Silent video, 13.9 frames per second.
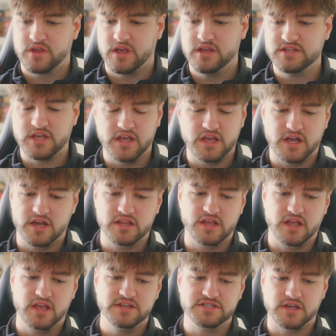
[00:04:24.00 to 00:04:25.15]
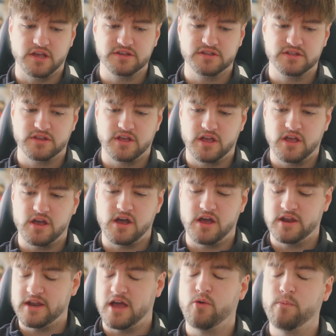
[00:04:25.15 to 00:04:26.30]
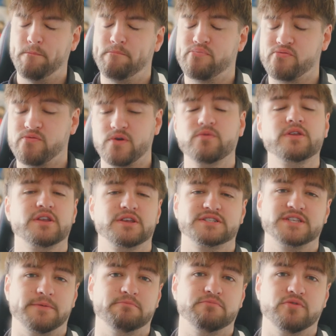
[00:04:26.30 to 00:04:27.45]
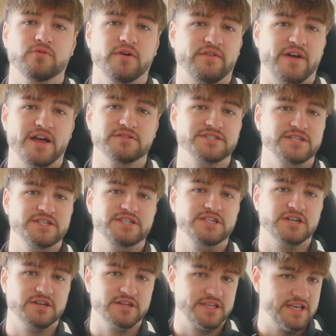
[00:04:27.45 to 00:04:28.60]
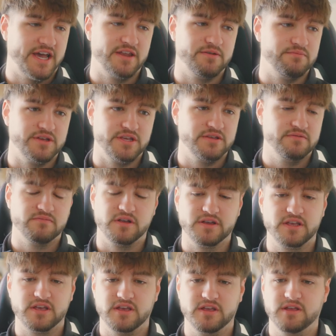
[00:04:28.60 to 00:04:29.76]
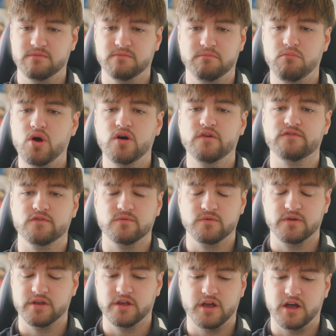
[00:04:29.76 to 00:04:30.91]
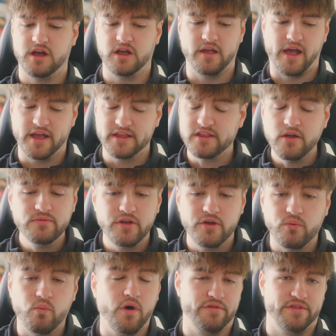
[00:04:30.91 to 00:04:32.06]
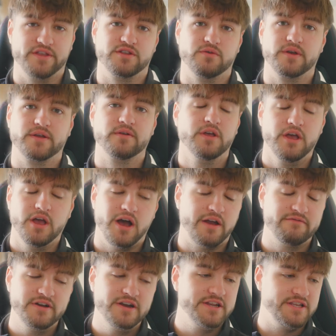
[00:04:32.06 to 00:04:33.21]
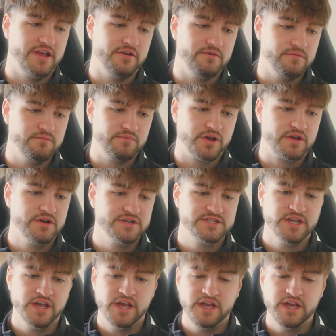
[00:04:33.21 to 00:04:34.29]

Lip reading: it's a brilliant example of how CGI can be. Like, Marvel, I don't know what they're doing. I really don't, because